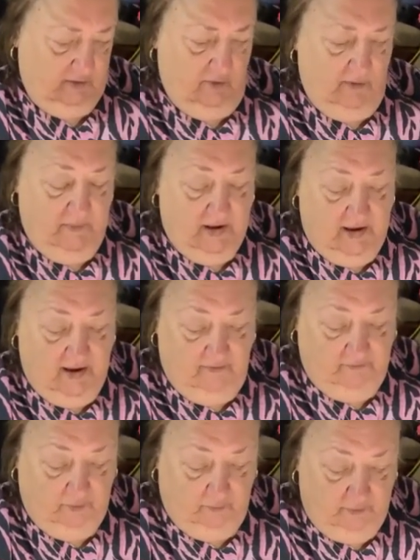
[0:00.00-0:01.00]
So I may
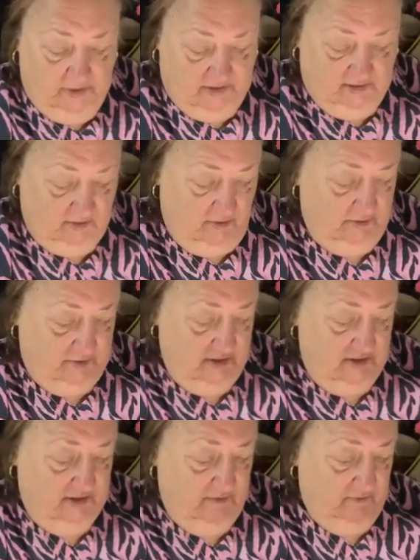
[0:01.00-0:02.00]
have to restart
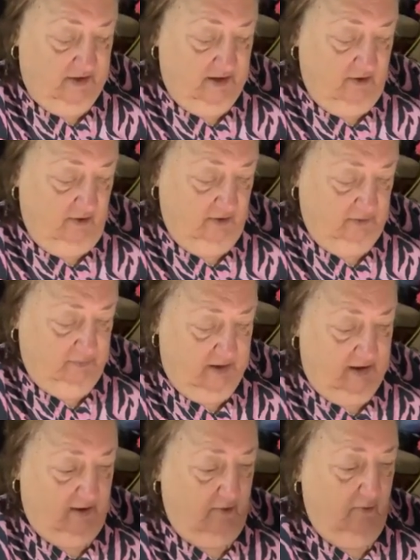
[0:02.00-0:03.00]
this if he calls
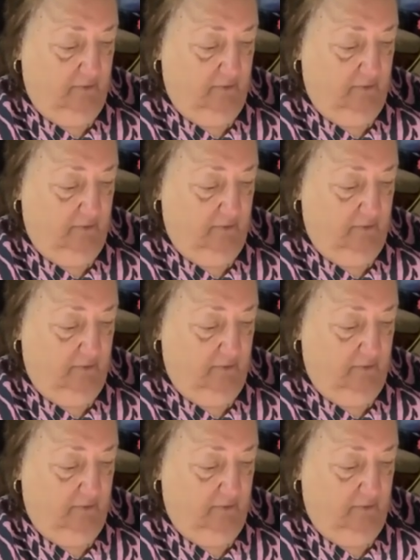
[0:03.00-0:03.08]
back.